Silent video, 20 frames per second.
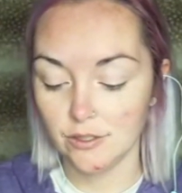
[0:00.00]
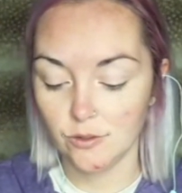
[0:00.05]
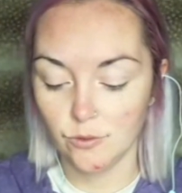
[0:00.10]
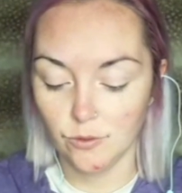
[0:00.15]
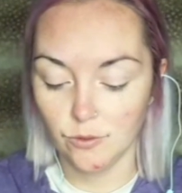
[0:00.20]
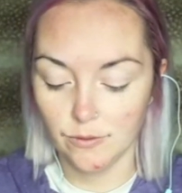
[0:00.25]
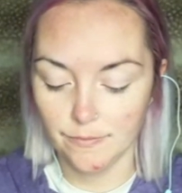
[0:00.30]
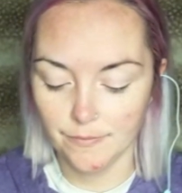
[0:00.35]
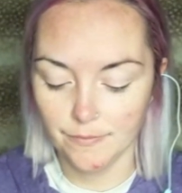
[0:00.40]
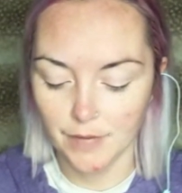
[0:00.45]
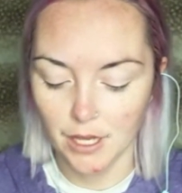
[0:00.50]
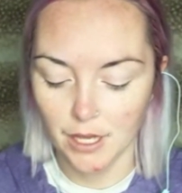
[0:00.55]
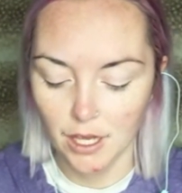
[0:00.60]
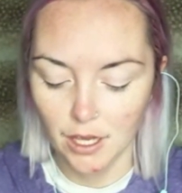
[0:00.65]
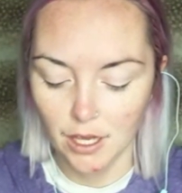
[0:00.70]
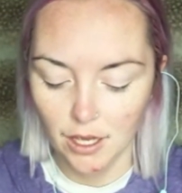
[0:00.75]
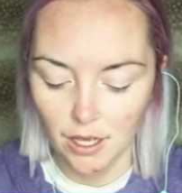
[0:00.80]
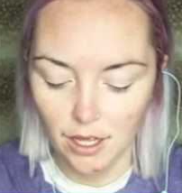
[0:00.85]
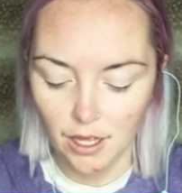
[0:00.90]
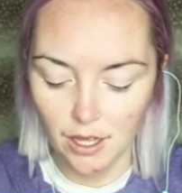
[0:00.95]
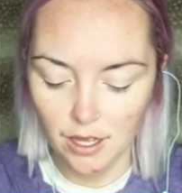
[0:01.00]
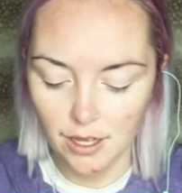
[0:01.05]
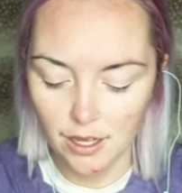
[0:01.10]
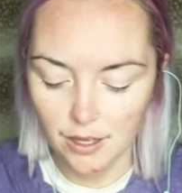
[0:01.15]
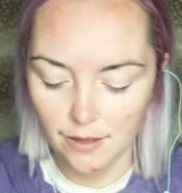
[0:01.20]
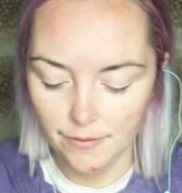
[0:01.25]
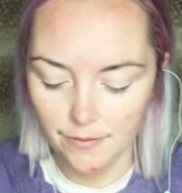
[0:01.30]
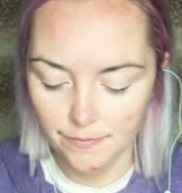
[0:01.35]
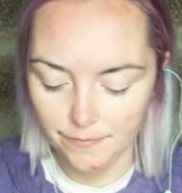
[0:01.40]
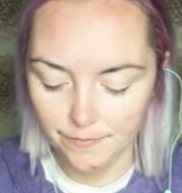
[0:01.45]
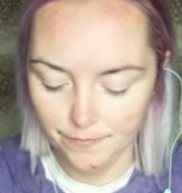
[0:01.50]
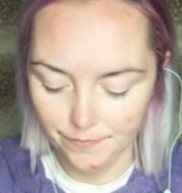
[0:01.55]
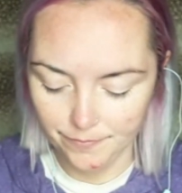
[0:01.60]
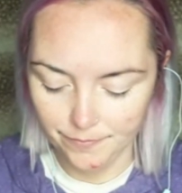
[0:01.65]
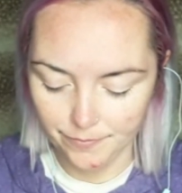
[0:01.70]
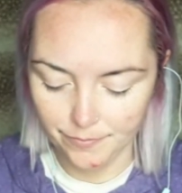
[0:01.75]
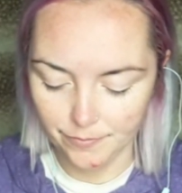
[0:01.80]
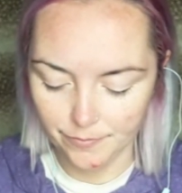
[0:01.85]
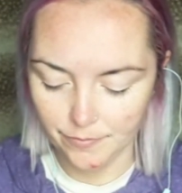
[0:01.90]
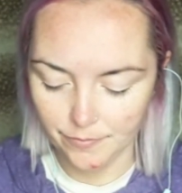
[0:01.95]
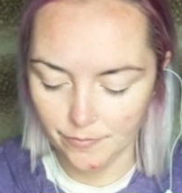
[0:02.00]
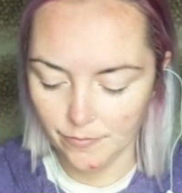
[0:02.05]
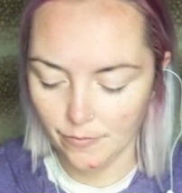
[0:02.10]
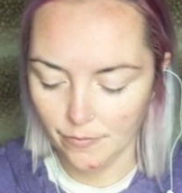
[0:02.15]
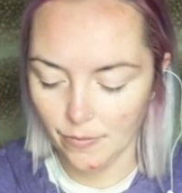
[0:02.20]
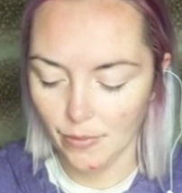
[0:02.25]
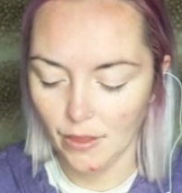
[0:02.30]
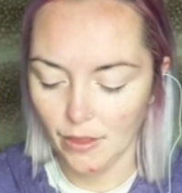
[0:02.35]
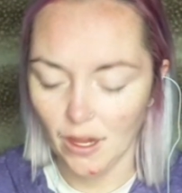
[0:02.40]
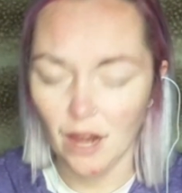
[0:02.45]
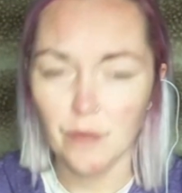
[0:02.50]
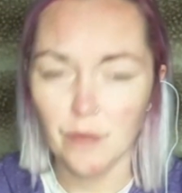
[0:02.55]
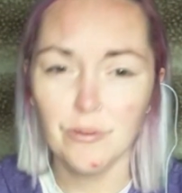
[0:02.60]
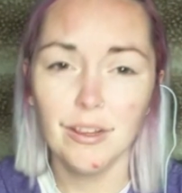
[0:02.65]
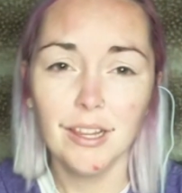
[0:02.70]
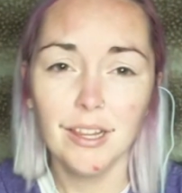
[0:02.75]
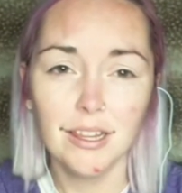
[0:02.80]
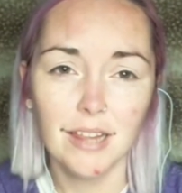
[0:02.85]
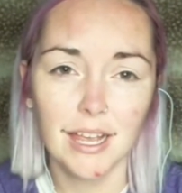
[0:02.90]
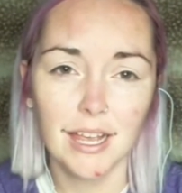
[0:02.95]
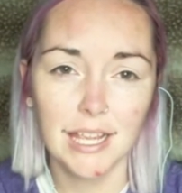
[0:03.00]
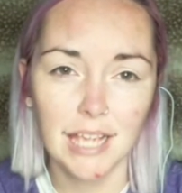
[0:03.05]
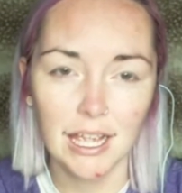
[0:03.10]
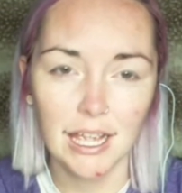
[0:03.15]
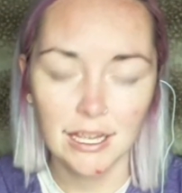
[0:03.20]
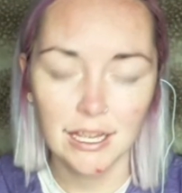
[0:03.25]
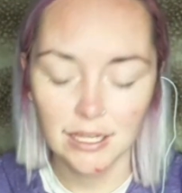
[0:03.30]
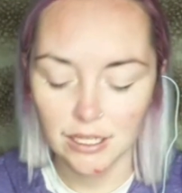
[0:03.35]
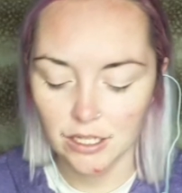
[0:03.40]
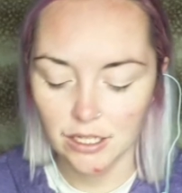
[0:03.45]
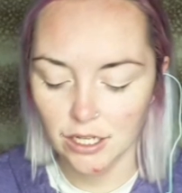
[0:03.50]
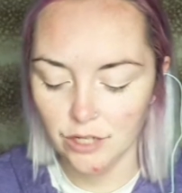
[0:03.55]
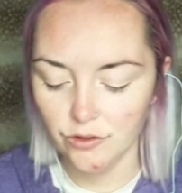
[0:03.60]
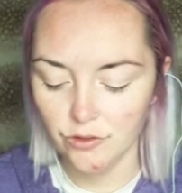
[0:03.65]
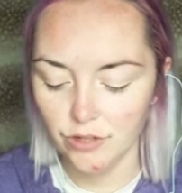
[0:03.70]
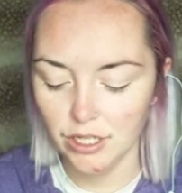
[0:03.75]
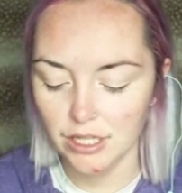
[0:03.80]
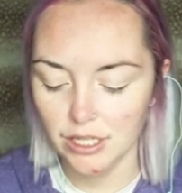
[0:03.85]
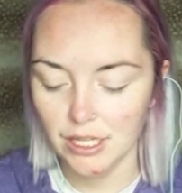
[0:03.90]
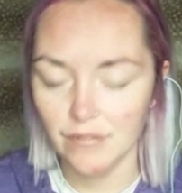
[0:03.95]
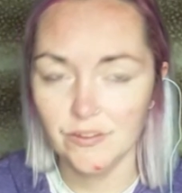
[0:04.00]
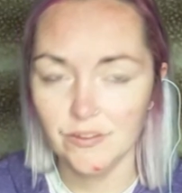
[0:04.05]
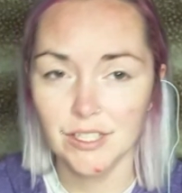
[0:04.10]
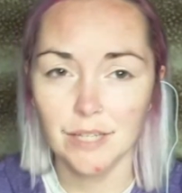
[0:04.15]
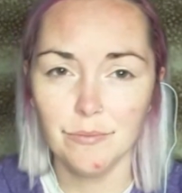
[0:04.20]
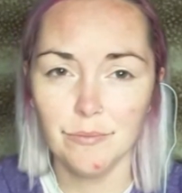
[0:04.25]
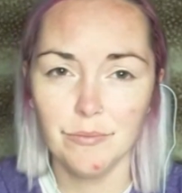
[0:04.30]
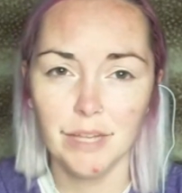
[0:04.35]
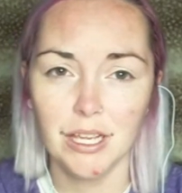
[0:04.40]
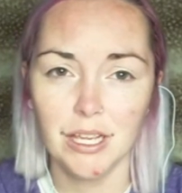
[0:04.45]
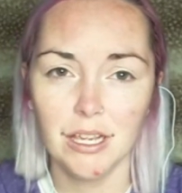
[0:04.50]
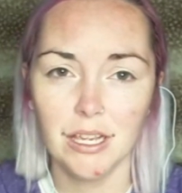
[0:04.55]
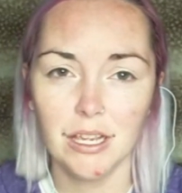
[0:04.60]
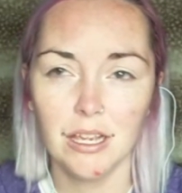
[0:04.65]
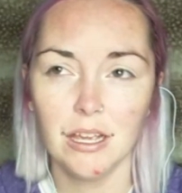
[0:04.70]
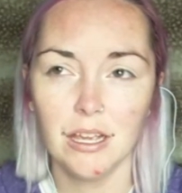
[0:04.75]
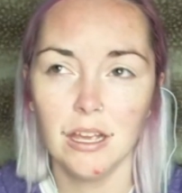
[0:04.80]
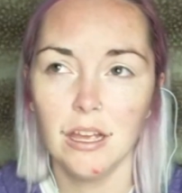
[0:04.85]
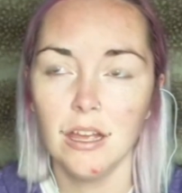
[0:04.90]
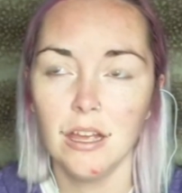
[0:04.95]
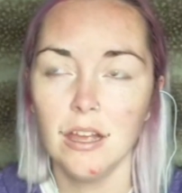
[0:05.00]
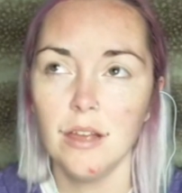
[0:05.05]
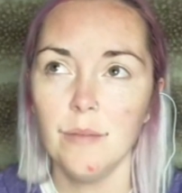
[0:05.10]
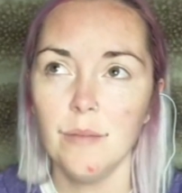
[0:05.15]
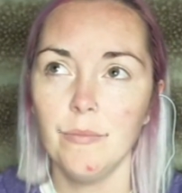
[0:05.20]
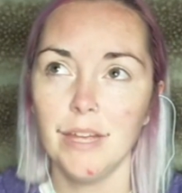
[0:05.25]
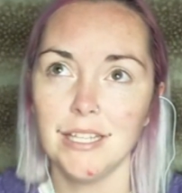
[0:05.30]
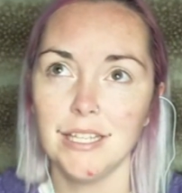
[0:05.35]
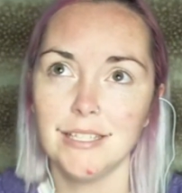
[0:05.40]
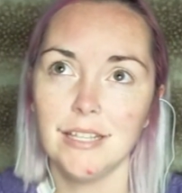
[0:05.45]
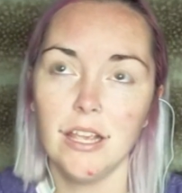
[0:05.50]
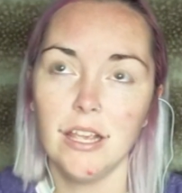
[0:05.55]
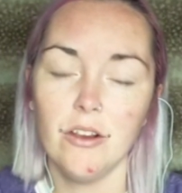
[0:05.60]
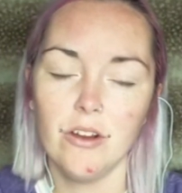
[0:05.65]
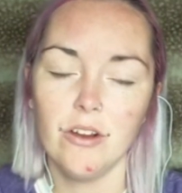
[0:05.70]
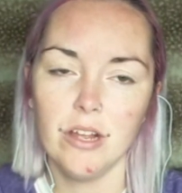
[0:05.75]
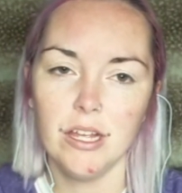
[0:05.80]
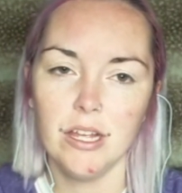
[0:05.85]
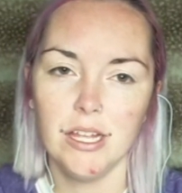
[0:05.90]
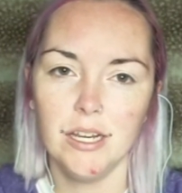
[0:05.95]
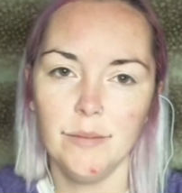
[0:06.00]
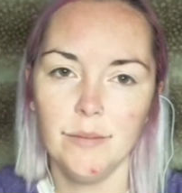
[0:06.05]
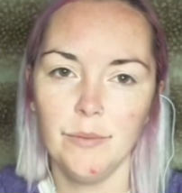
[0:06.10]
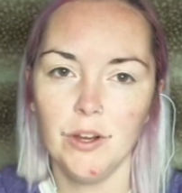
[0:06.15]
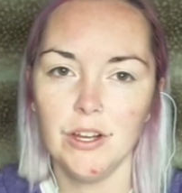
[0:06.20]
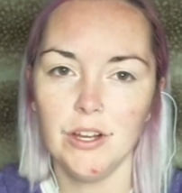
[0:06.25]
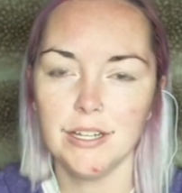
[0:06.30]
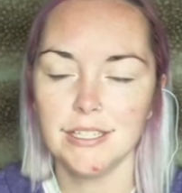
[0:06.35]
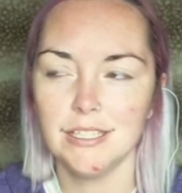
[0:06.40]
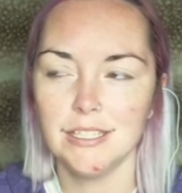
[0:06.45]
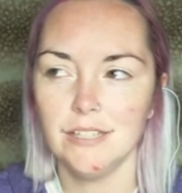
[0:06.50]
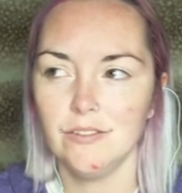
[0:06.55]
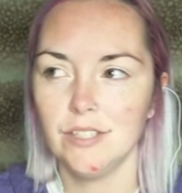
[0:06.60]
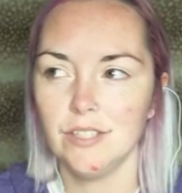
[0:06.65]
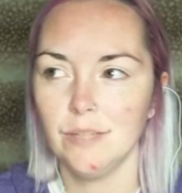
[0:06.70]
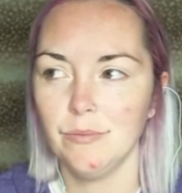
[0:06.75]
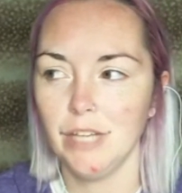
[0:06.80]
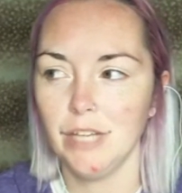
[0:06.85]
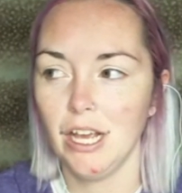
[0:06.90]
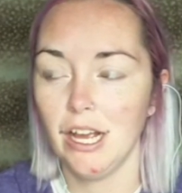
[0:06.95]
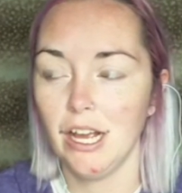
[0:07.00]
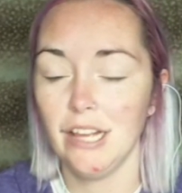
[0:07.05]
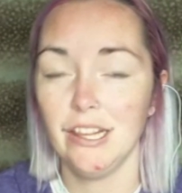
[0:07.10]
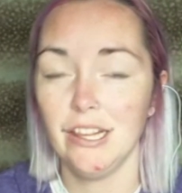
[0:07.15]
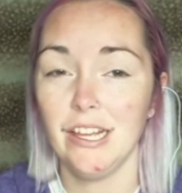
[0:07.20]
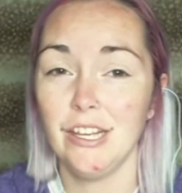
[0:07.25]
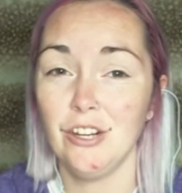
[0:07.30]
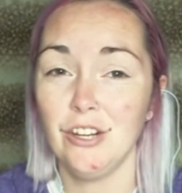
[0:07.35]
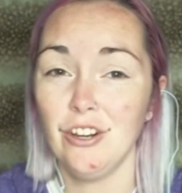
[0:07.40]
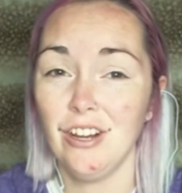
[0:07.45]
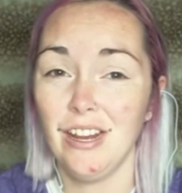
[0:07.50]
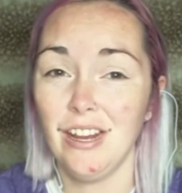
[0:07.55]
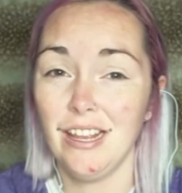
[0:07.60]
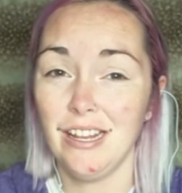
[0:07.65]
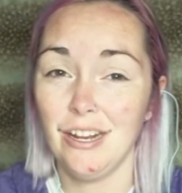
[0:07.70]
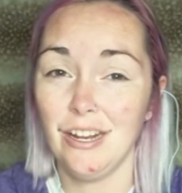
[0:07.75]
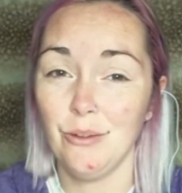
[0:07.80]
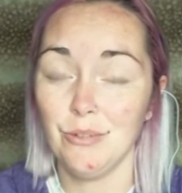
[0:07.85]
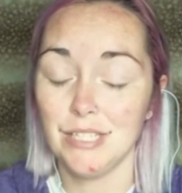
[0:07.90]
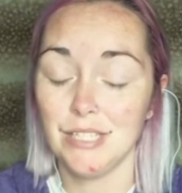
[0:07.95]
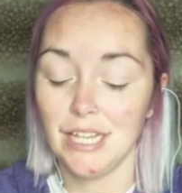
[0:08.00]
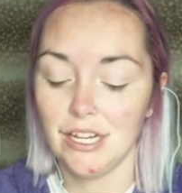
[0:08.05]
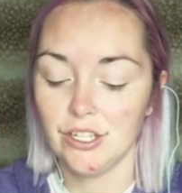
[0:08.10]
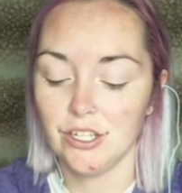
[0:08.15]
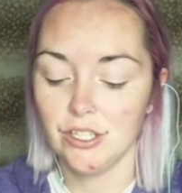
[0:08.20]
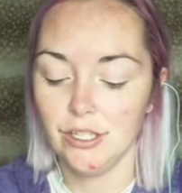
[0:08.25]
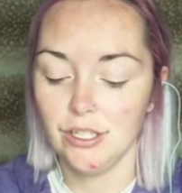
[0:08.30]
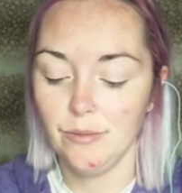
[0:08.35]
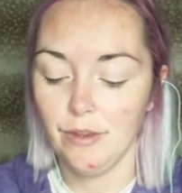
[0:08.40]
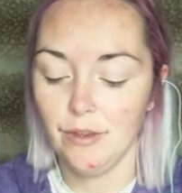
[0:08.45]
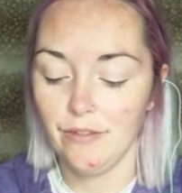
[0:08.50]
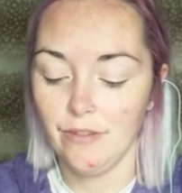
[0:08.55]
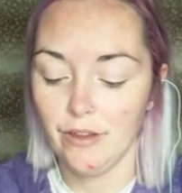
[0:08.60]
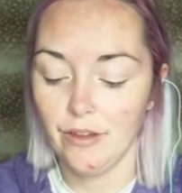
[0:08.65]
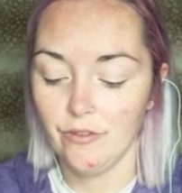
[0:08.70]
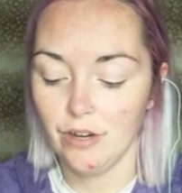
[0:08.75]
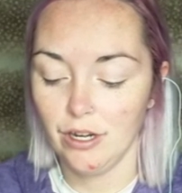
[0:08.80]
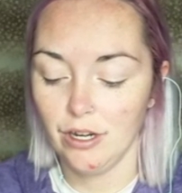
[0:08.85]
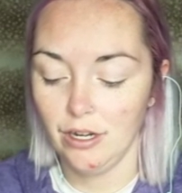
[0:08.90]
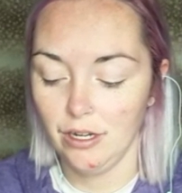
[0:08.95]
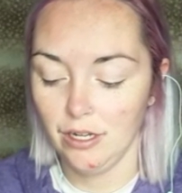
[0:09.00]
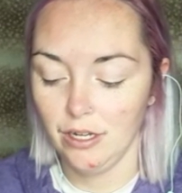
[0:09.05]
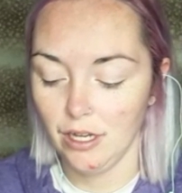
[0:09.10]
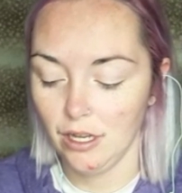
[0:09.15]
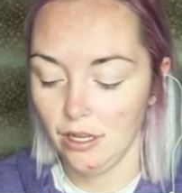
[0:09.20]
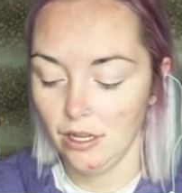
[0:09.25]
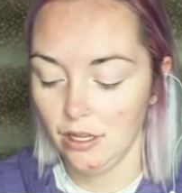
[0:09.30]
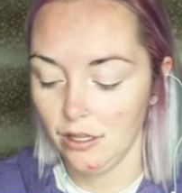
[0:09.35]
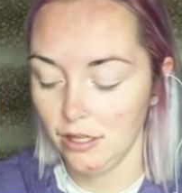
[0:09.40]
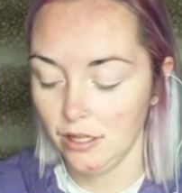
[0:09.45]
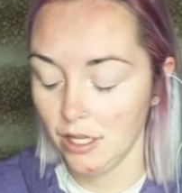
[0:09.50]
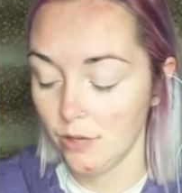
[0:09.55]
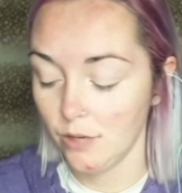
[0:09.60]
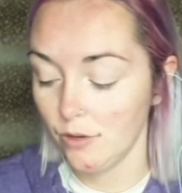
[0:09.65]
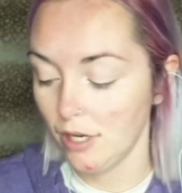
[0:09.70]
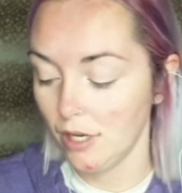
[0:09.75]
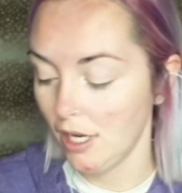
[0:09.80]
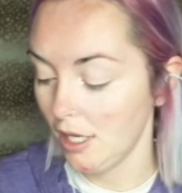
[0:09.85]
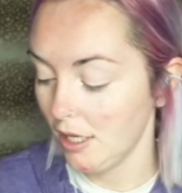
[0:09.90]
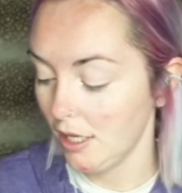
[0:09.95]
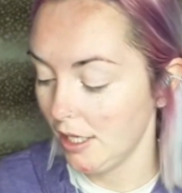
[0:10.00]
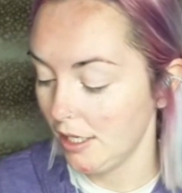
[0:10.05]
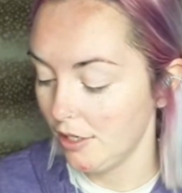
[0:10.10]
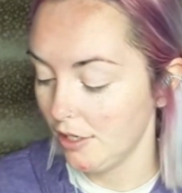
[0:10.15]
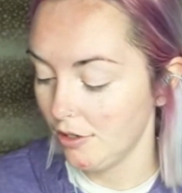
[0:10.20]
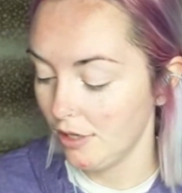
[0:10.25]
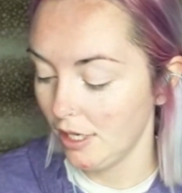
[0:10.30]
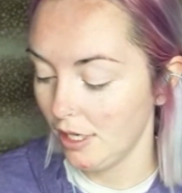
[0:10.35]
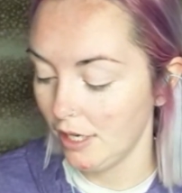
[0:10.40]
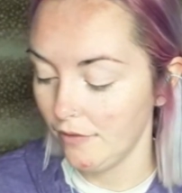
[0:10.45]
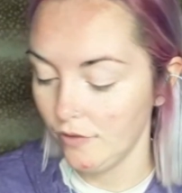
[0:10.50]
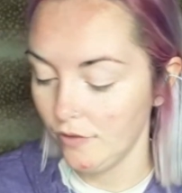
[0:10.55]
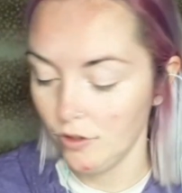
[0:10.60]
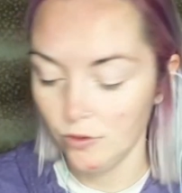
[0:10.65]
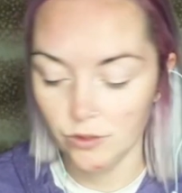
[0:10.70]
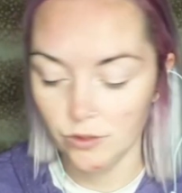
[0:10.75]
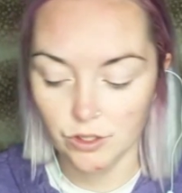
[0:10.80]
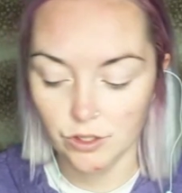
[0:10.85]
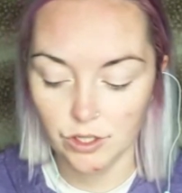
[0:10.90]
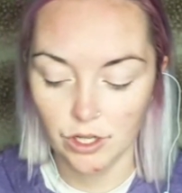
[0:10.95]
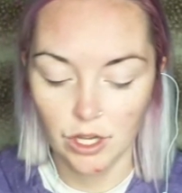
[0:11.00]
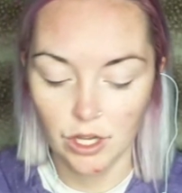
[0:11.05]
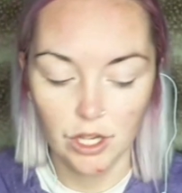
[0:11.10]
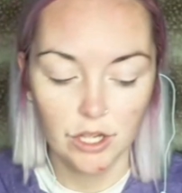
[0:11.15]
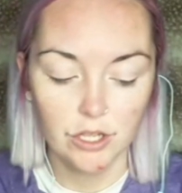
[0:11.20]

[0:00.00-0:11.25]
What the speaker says: Cool. I really like Hank and Henry. They've sent me mascara in a box. They've sent me eyeliner, and it was actually my favorite liquid eyeliner that I've used.